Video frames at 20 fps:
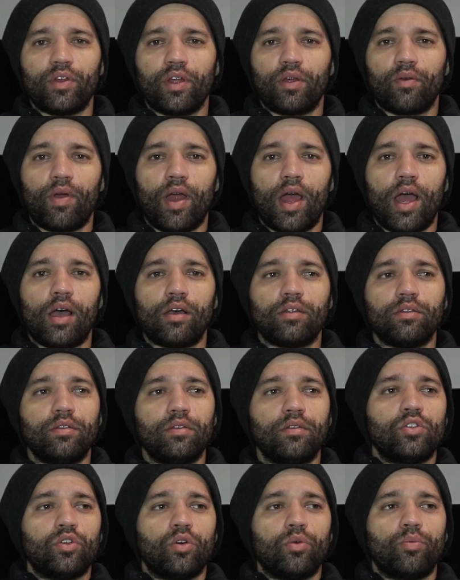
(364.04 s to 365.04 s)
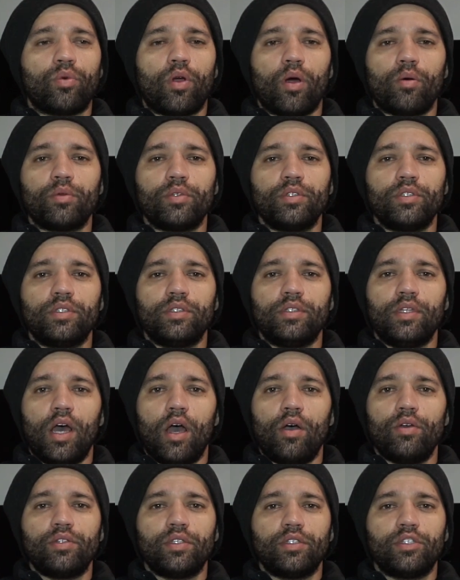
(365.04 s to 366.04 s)
on the ground. So probably
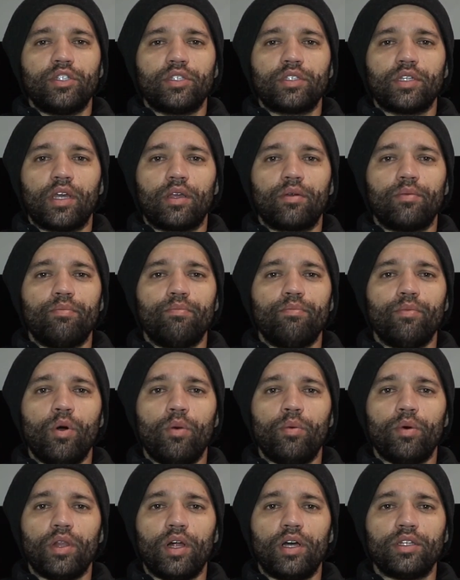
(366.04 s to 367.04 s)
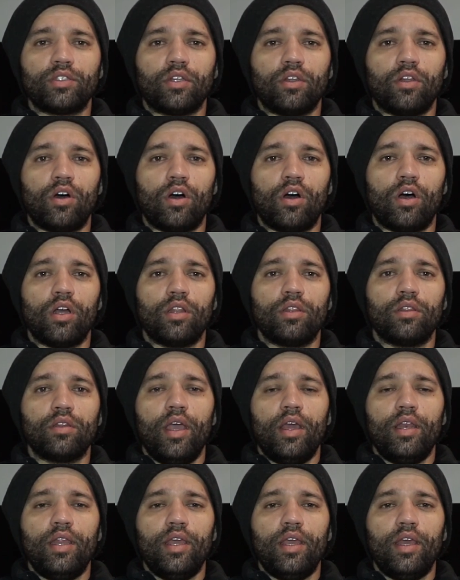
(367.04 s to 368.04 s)
now it's just like mobilize a lot.
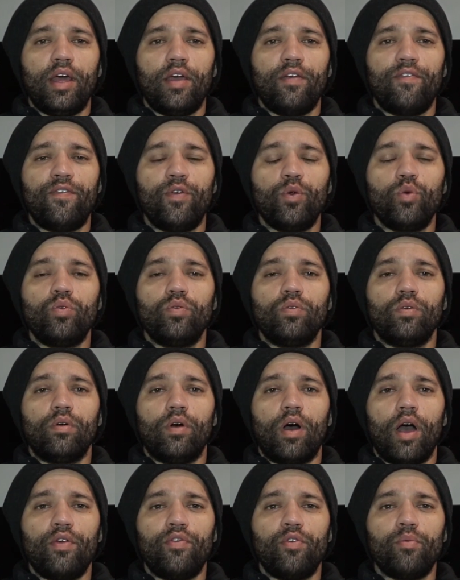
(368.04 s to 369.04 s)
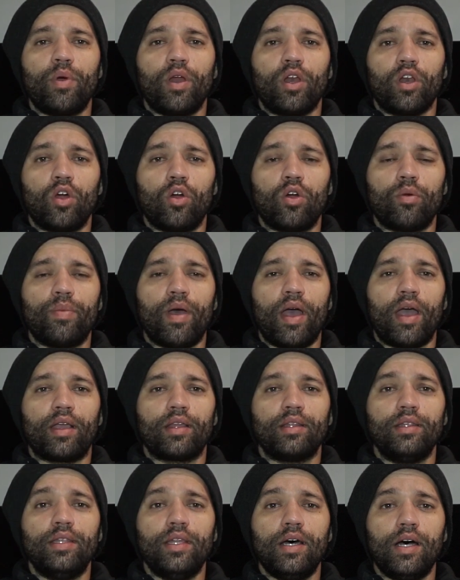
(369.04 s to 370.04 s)
And then I feel I feel my lower back
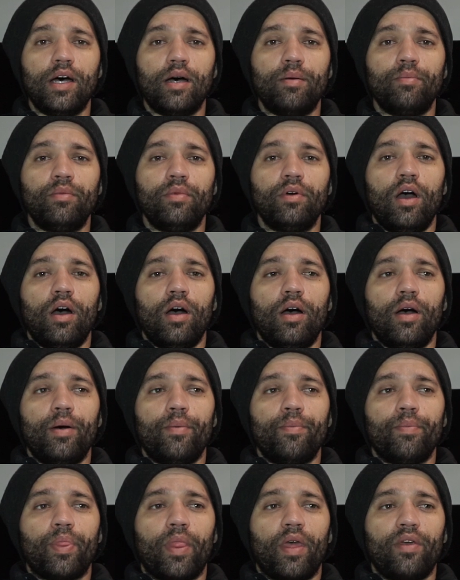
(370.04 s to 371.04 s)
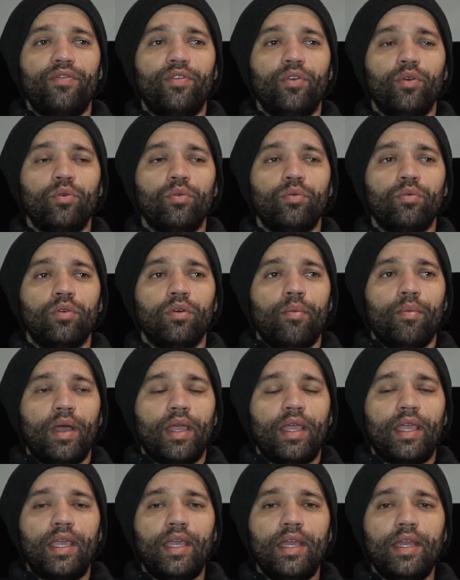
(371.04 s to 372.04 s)
numb. Um, I feel my
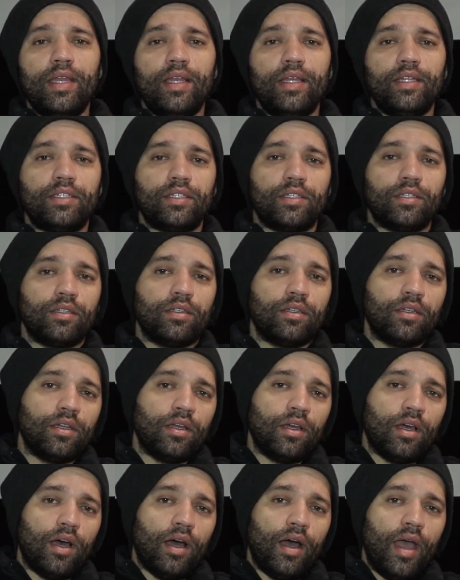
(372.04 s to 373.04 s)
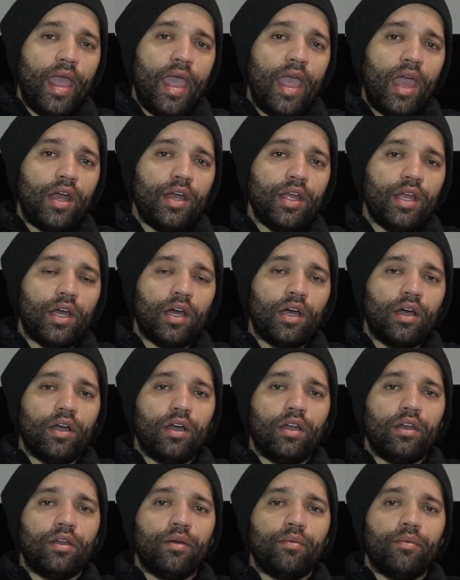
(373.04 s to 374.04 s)
kidneys uh, area
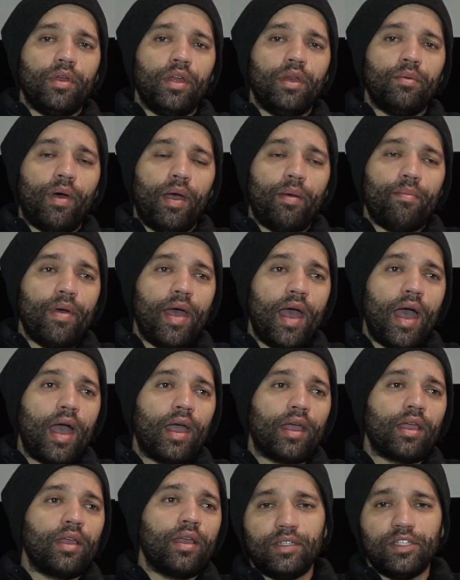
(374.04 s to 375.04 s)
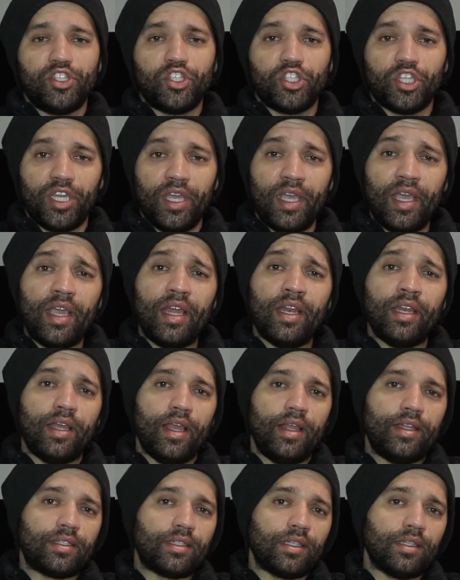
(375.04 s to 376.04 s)
and in my back. The skin
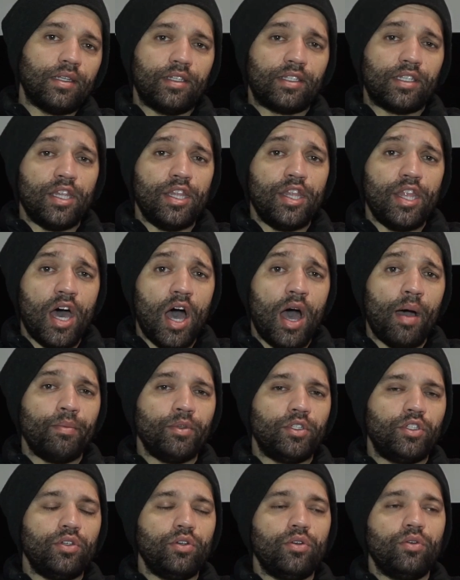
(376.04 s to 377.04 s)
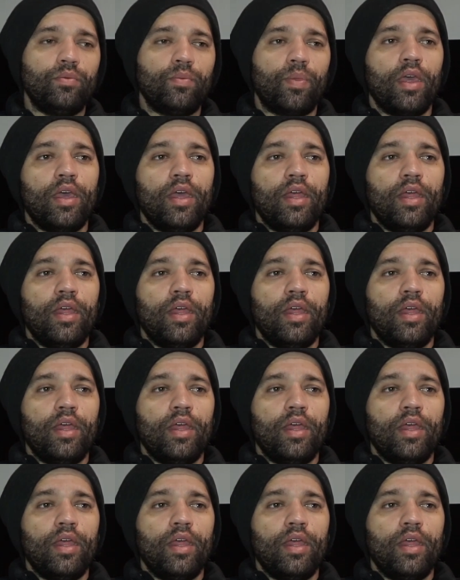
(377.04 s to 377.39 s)
it's it's numb too.